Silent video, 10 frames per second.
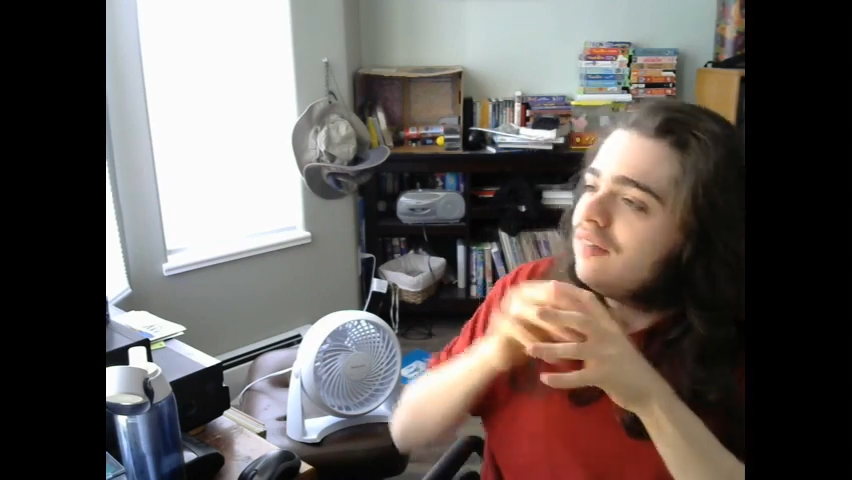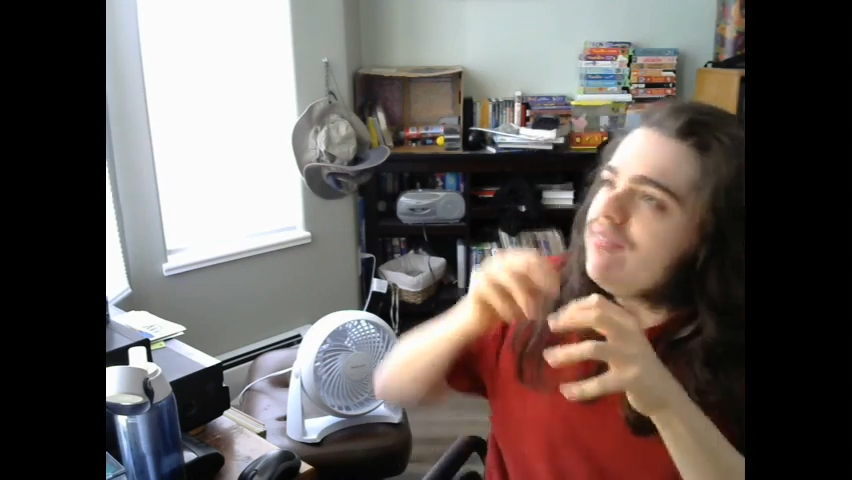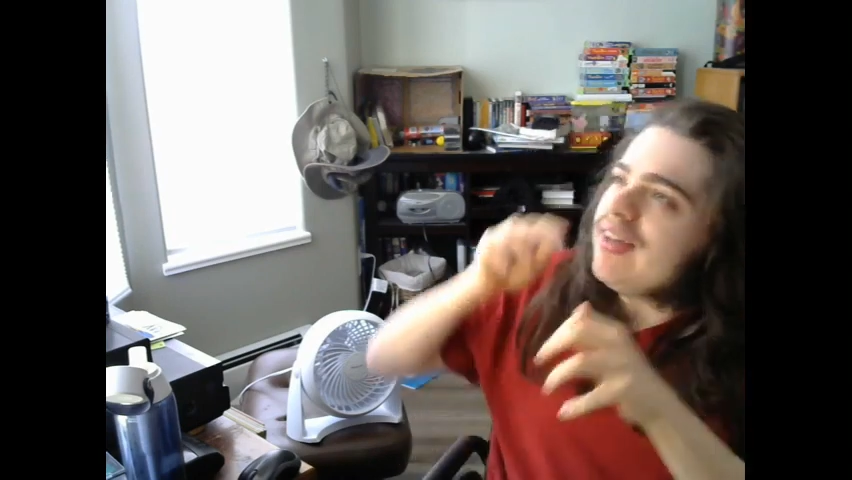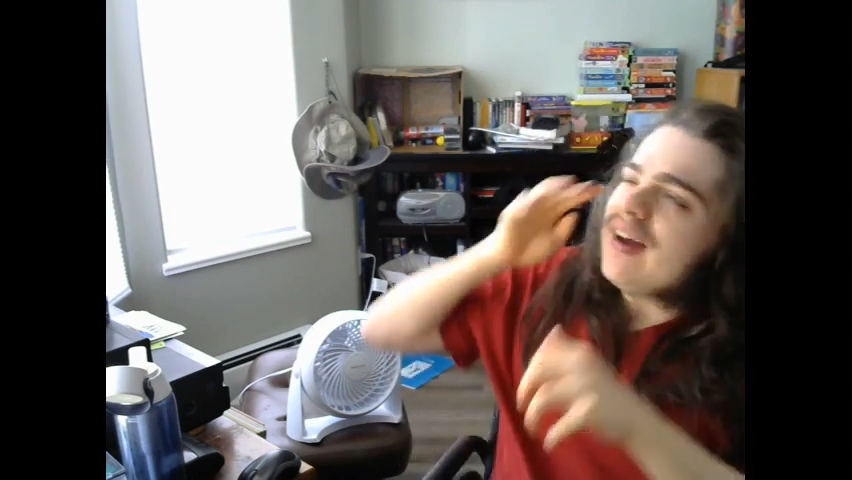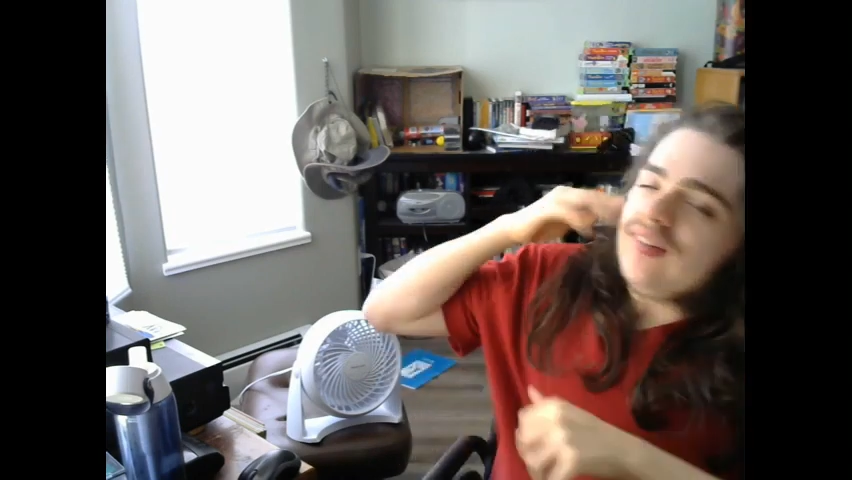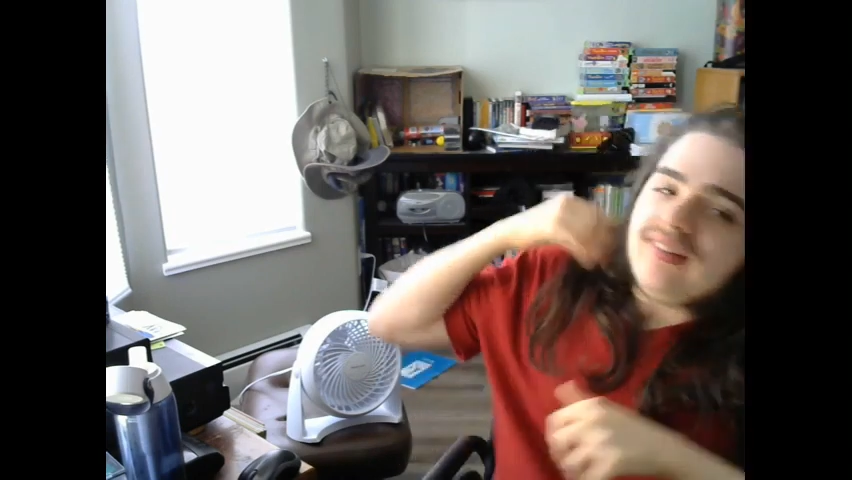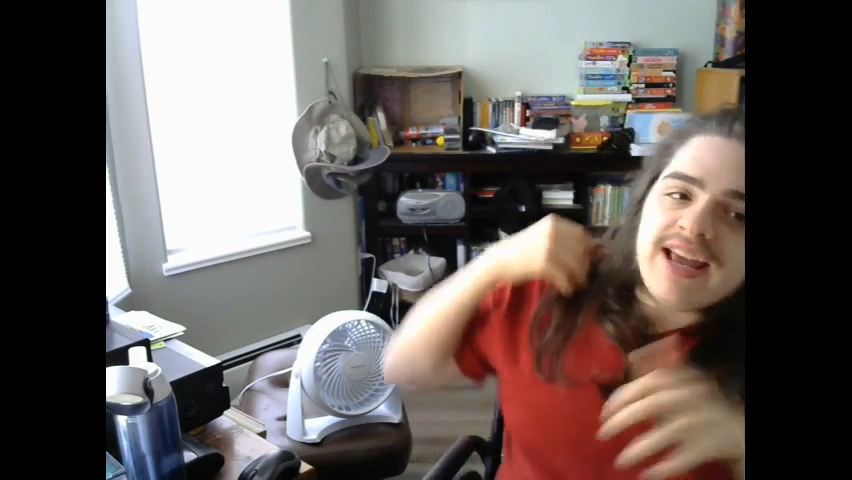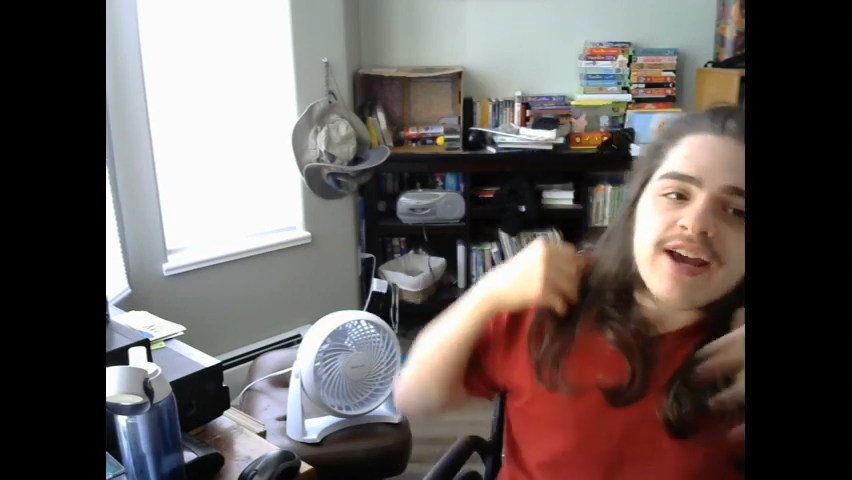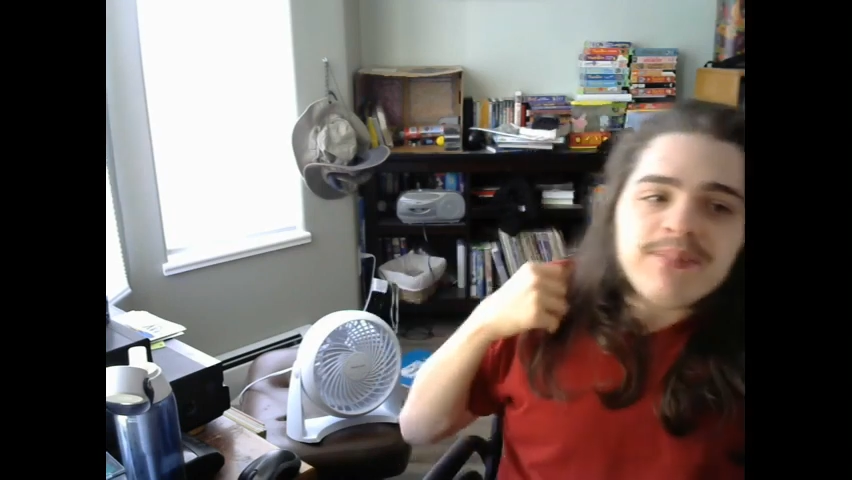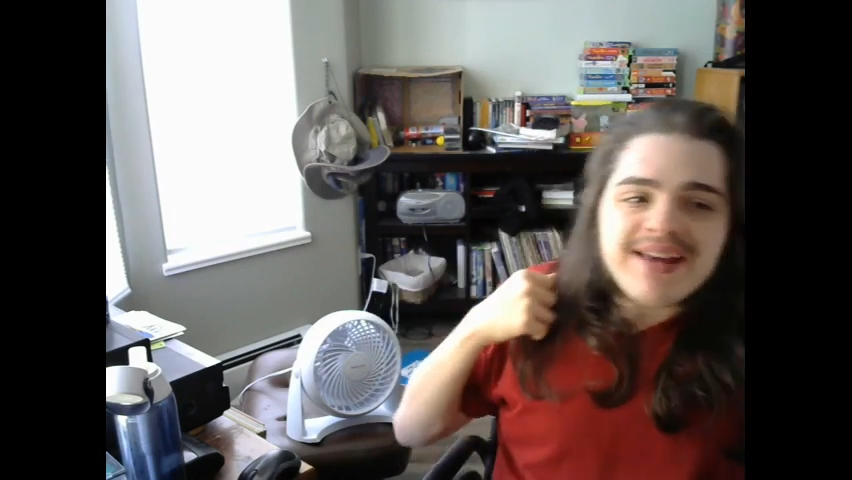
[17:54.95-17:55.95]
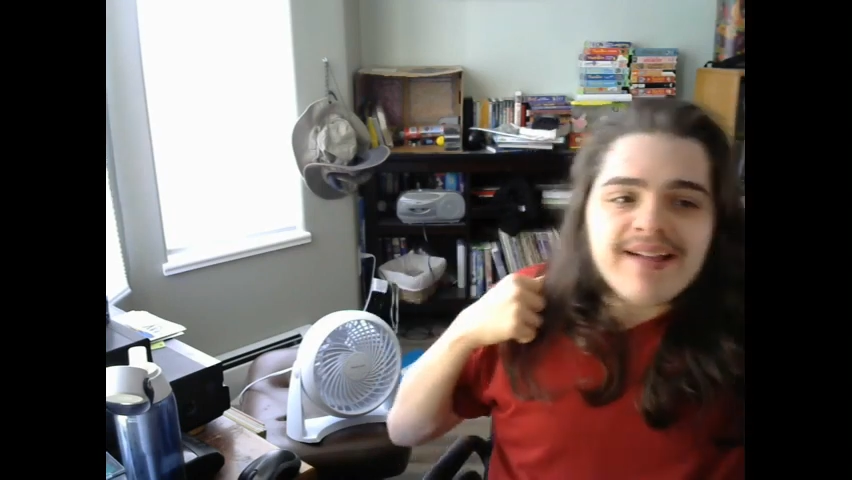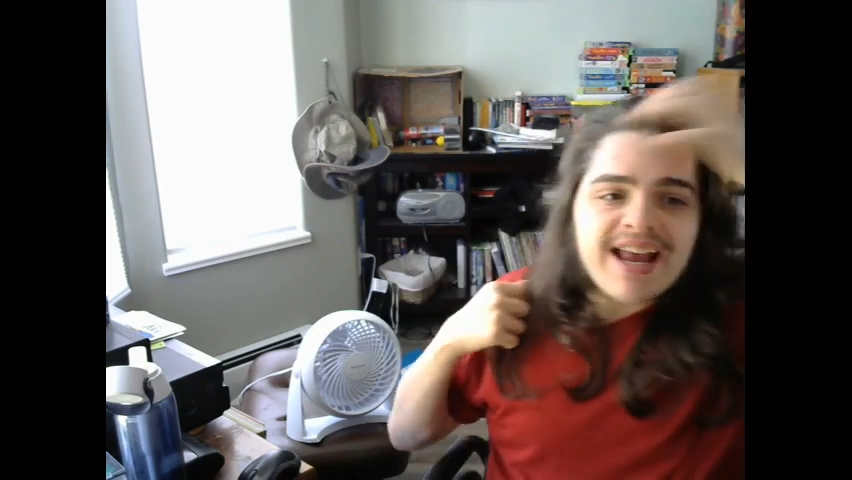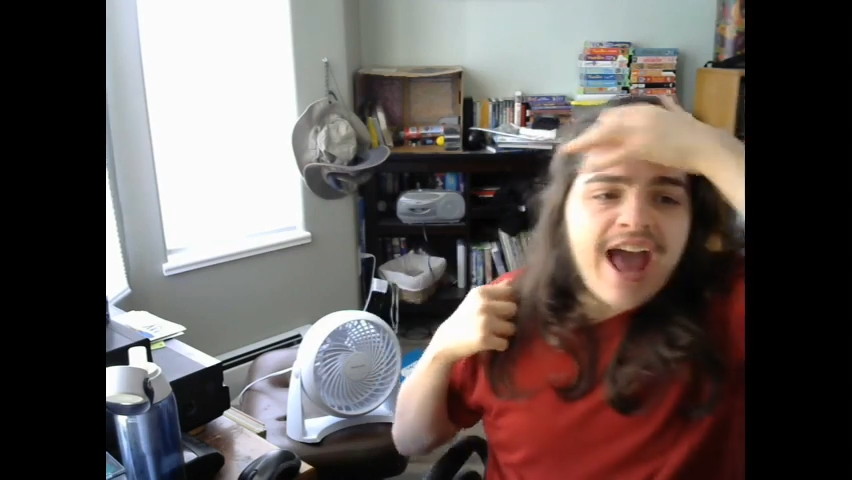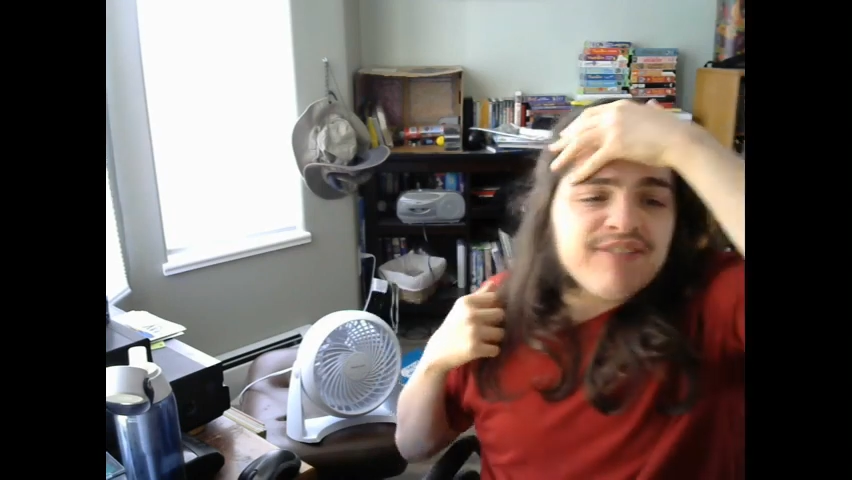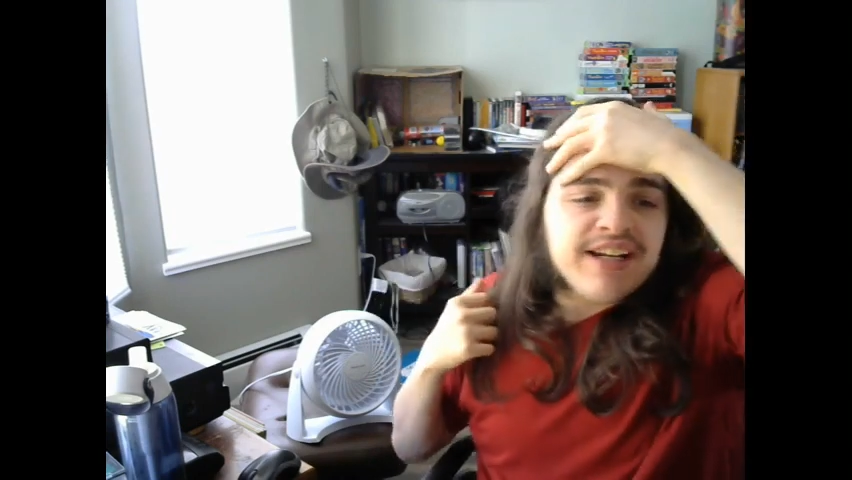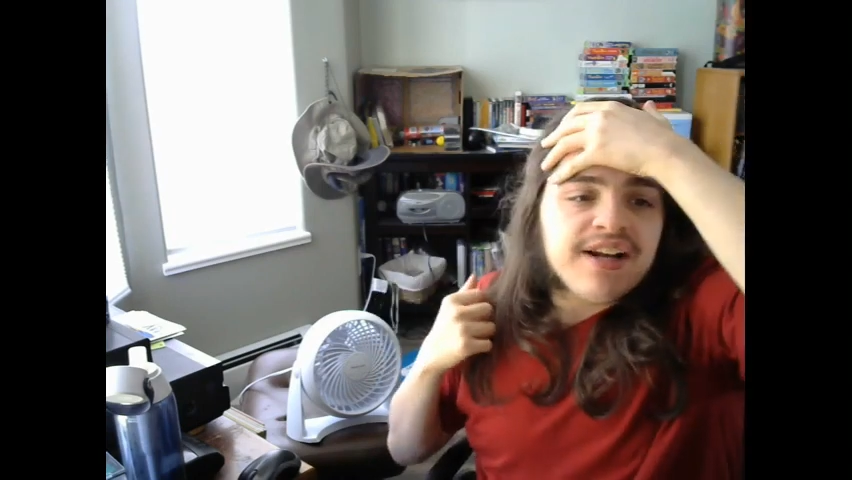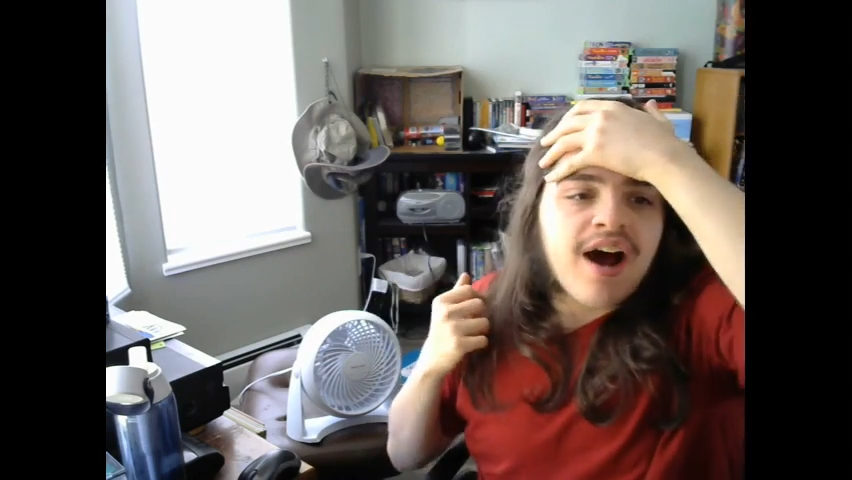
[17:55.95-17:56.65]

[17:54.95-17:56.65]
because they could be like having an